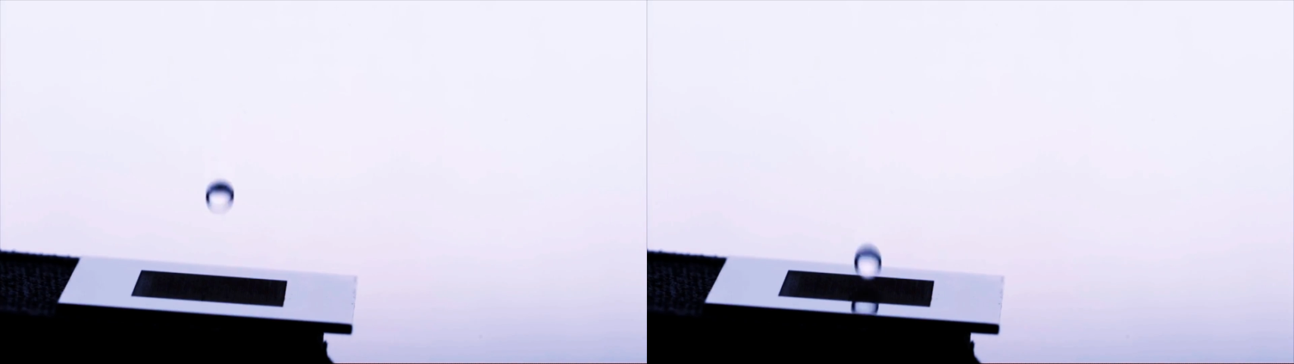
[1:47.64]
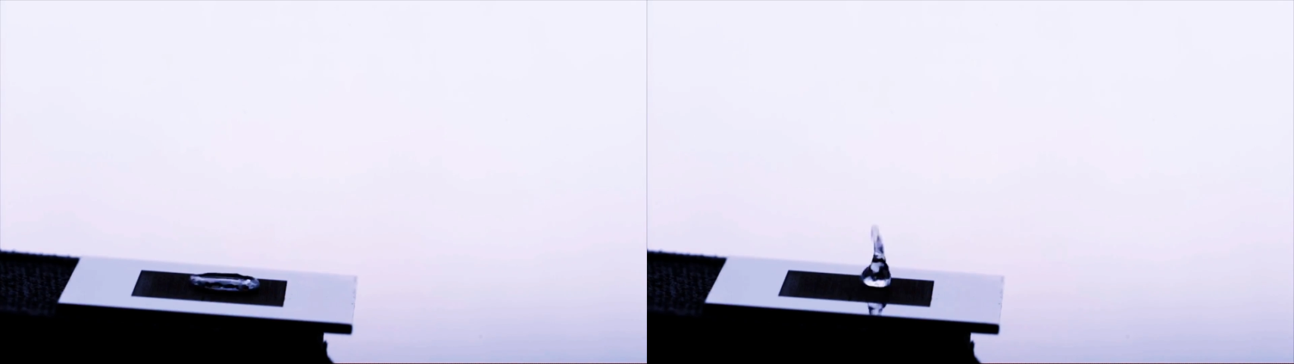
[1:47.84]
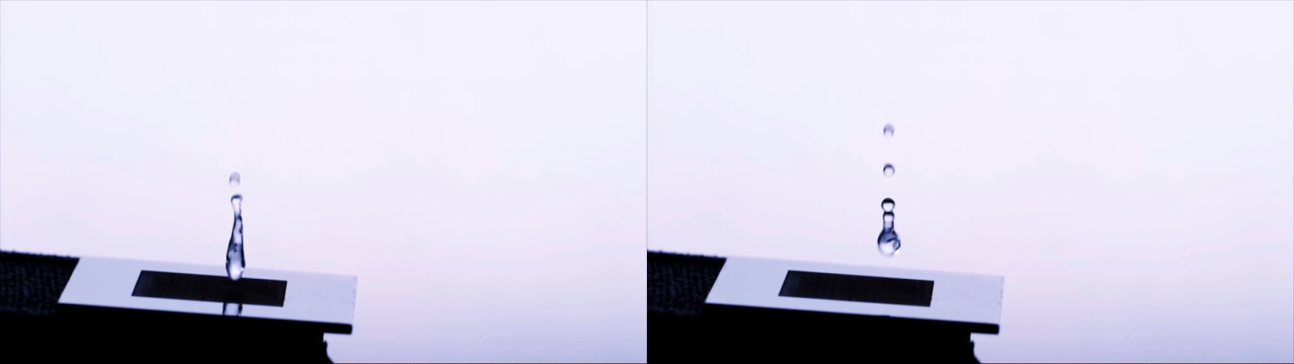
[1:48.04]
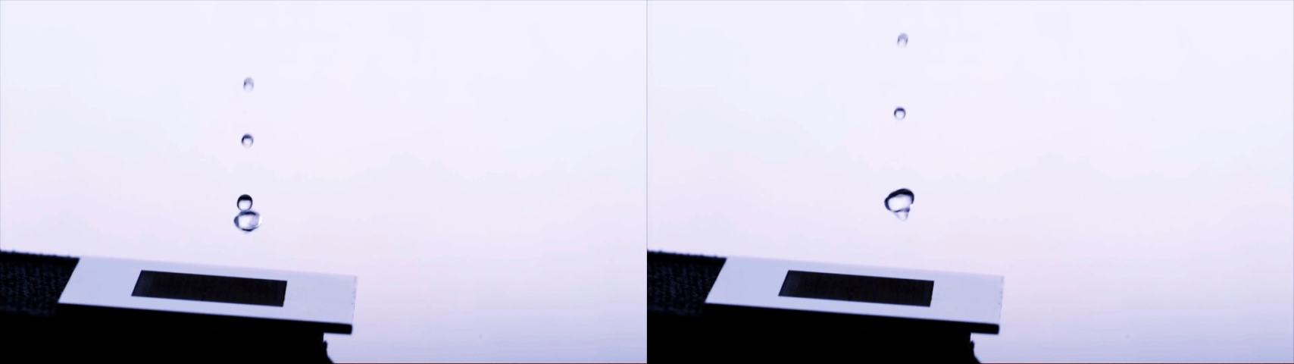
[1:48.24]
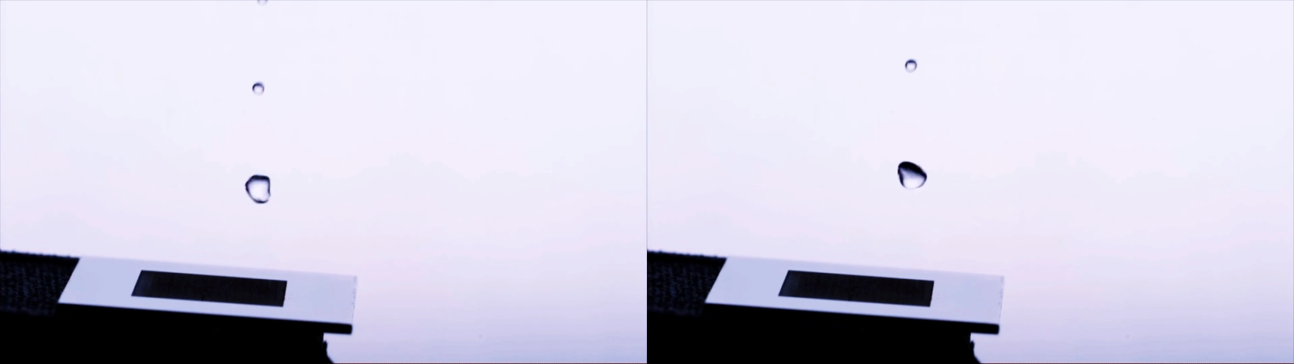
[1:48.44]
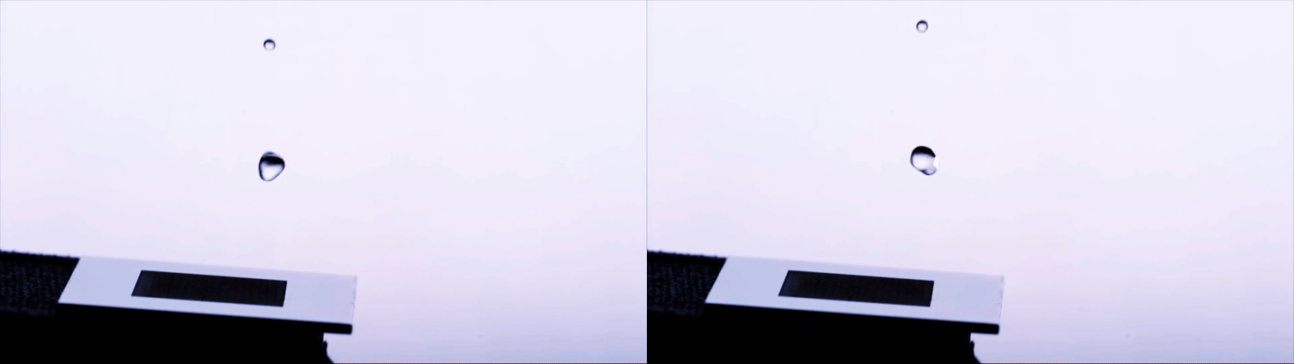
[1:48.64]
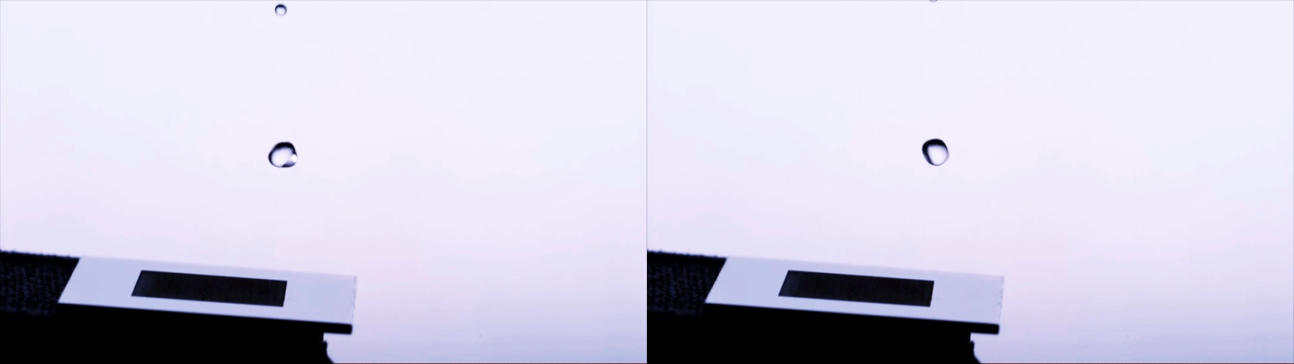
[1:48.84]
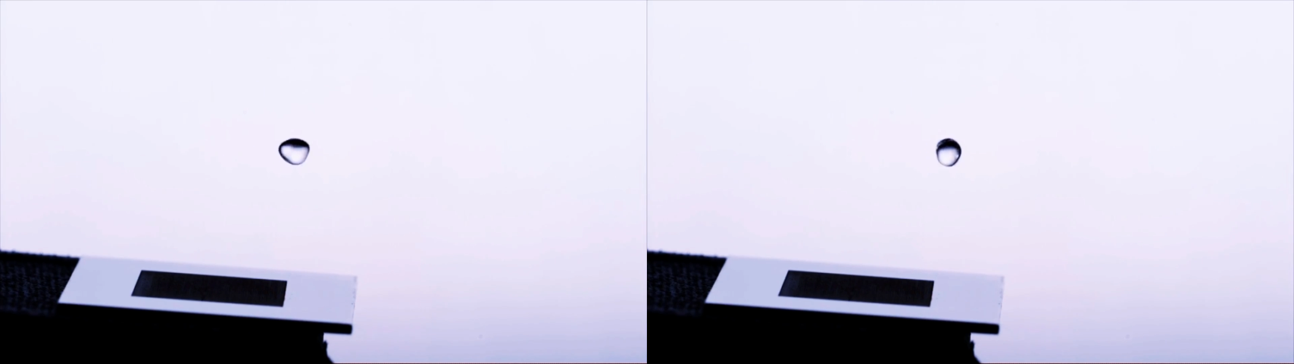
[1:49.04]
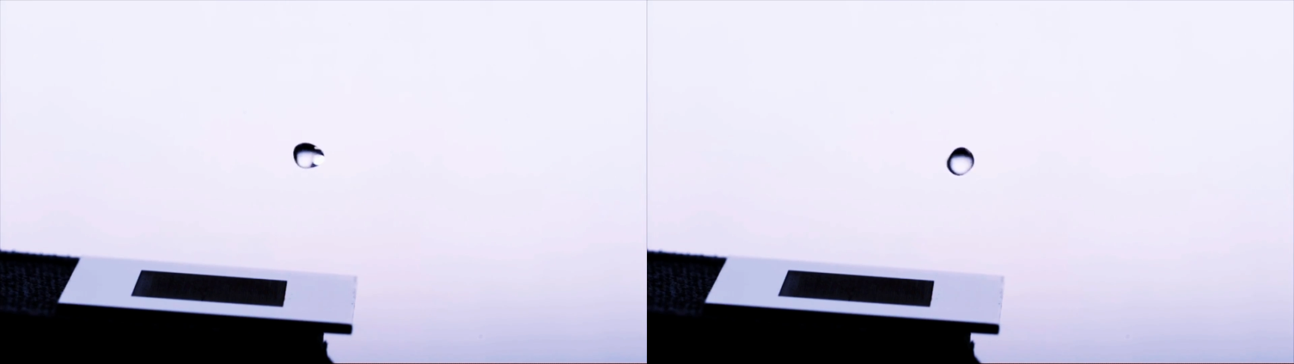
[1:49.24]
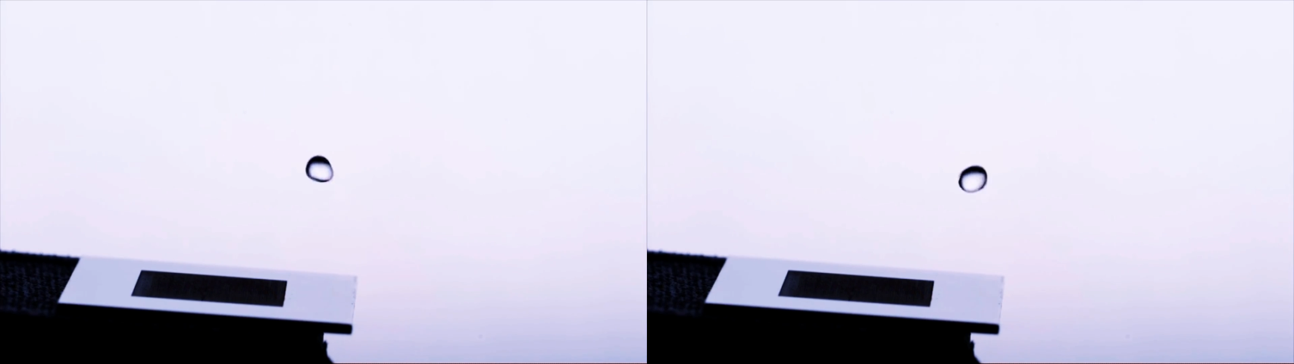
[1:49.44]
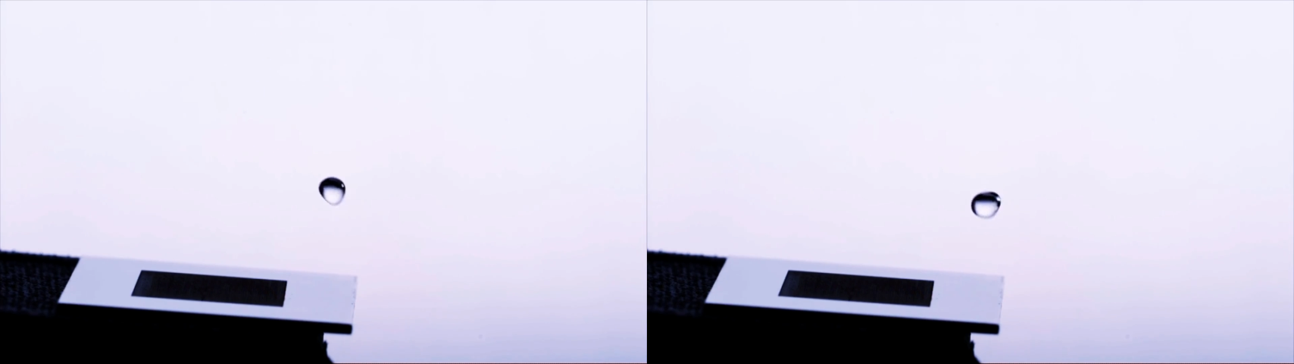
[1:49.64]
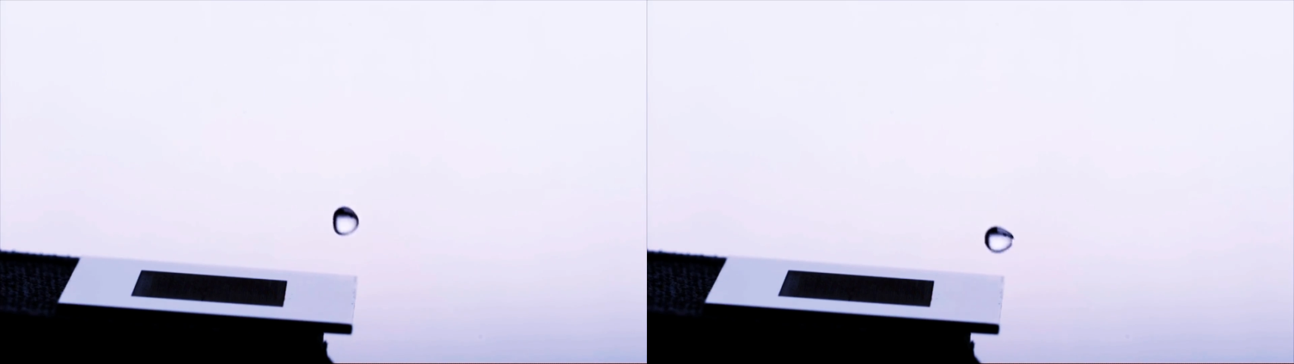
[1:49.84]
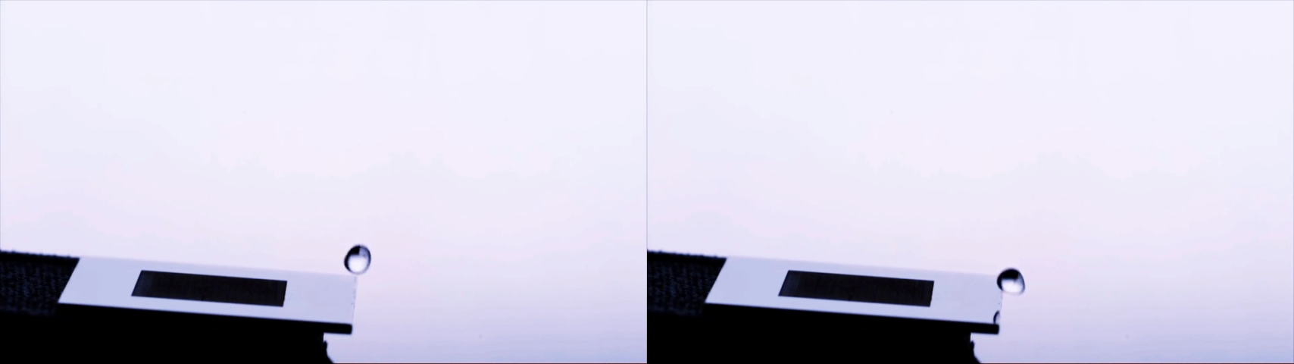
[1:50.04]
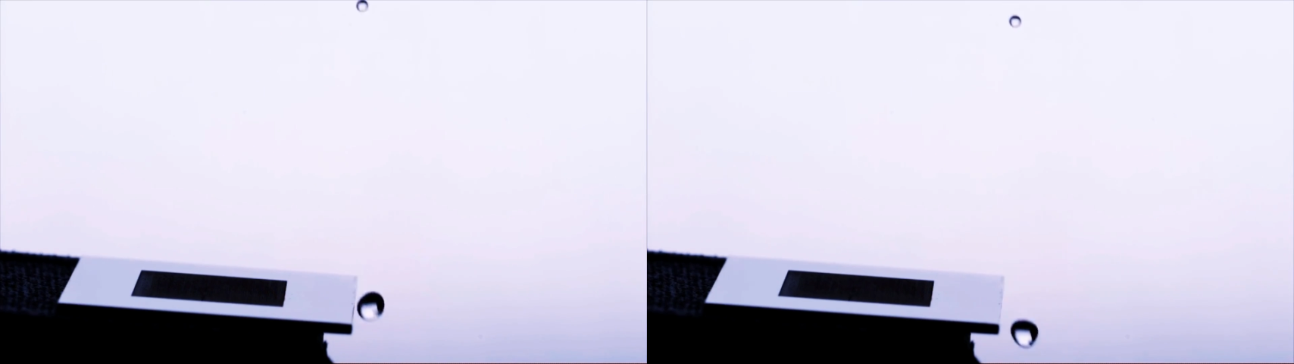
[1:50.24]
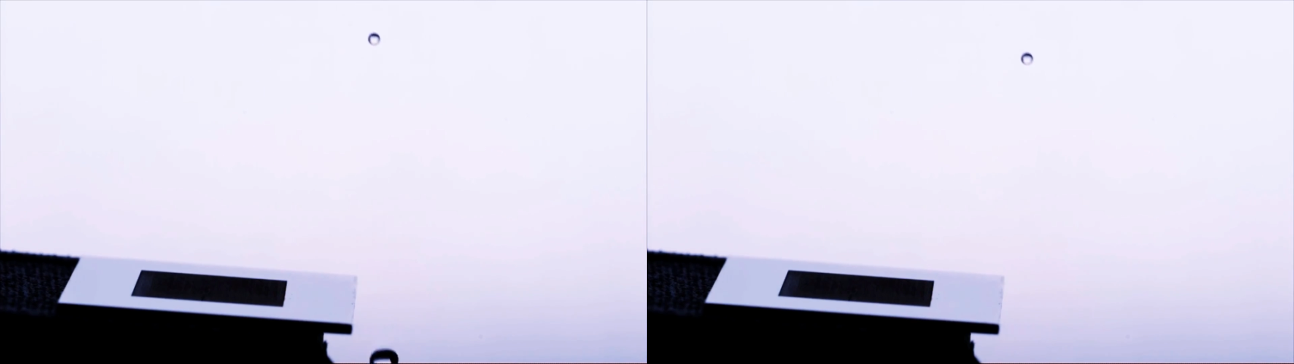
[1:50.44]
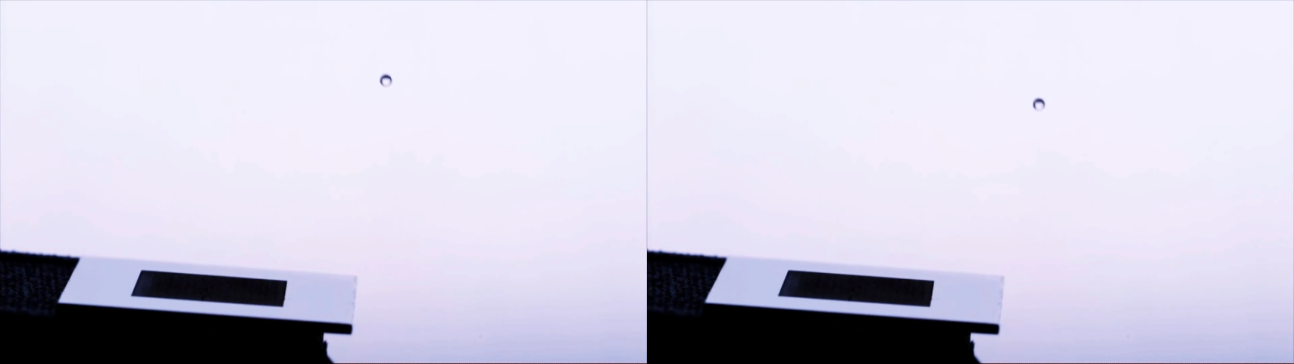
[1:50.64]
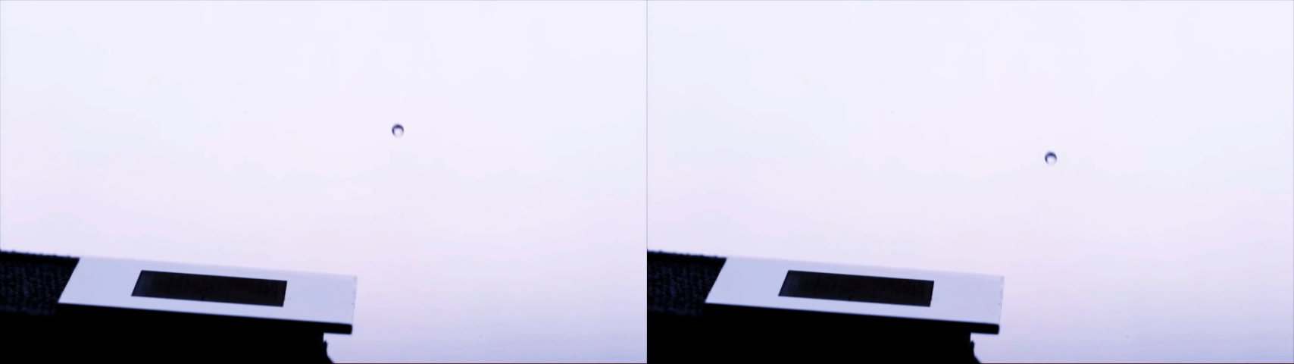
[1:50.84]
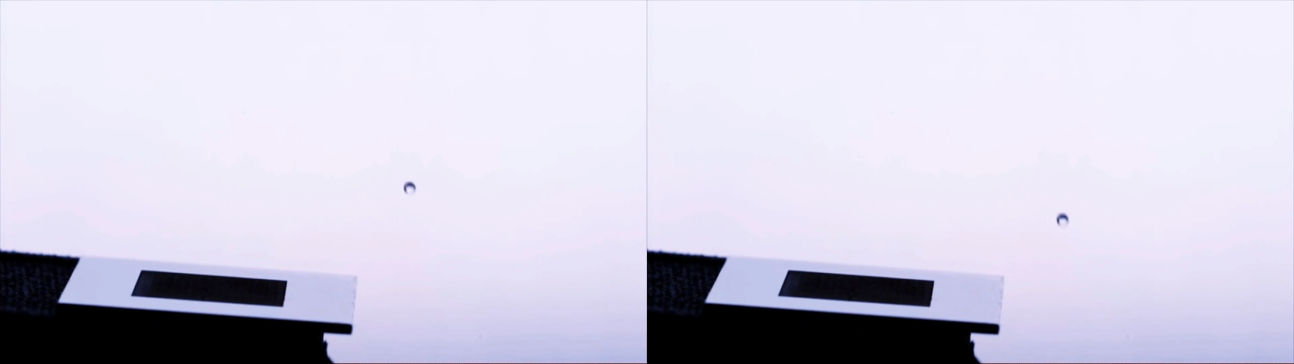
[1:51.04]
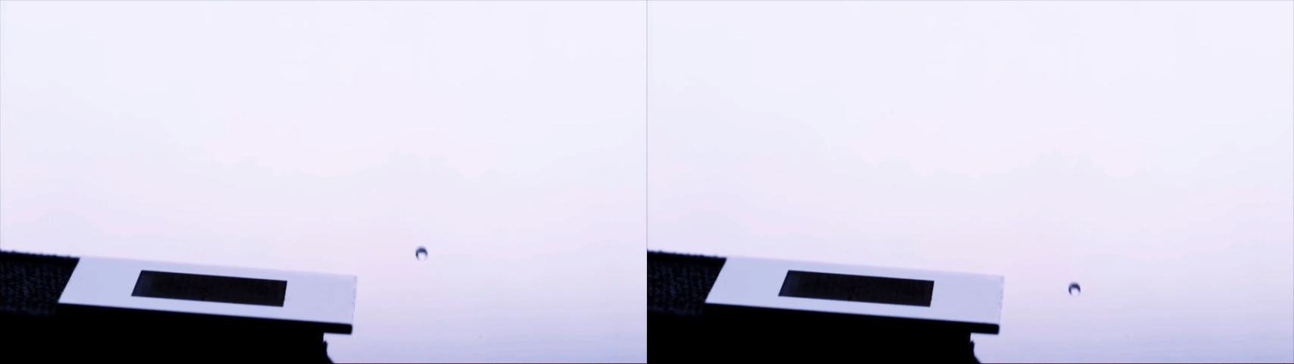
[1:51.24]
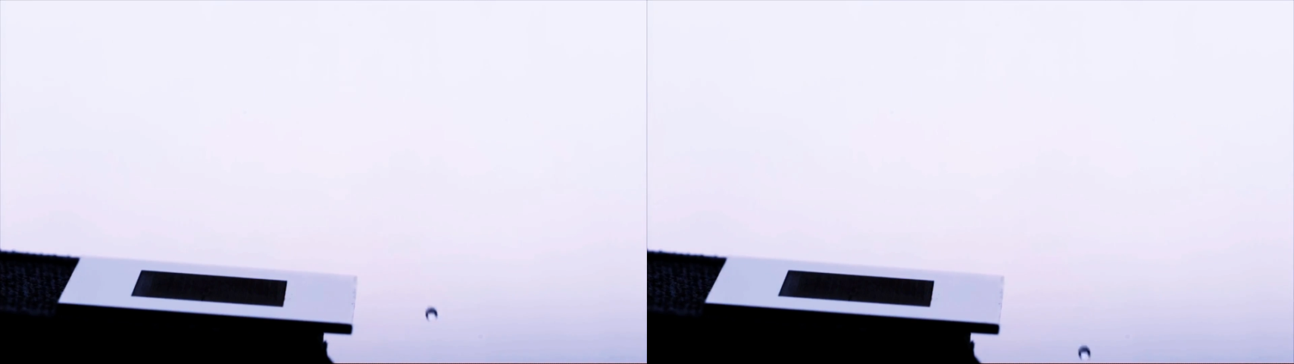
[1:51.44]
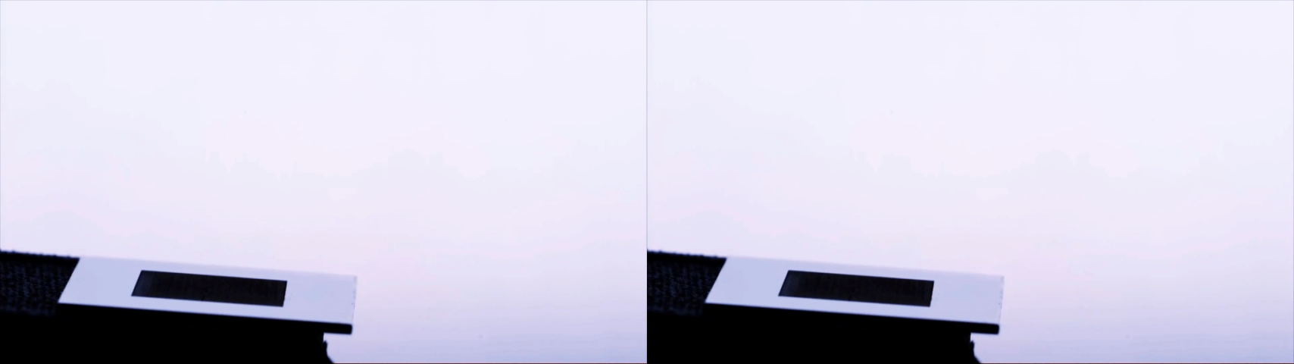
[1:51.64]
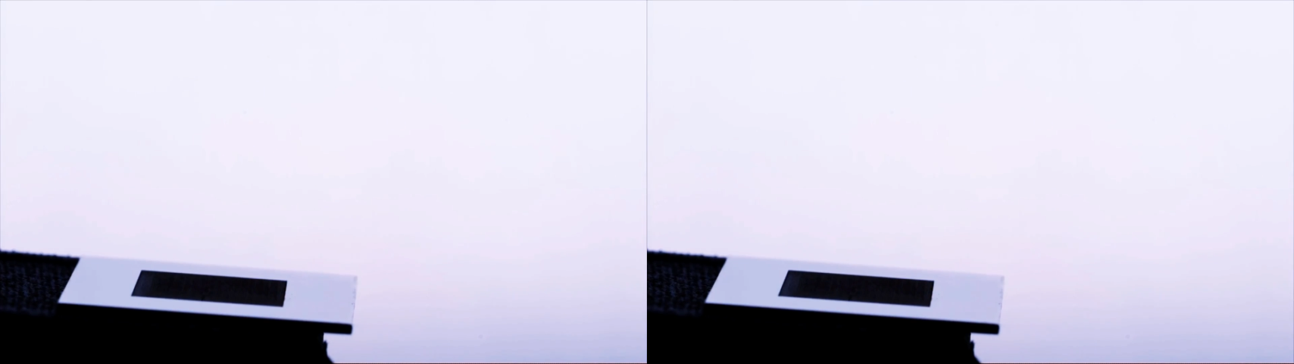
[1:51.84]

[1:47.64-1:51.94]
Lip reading: [unreadable: no face in view]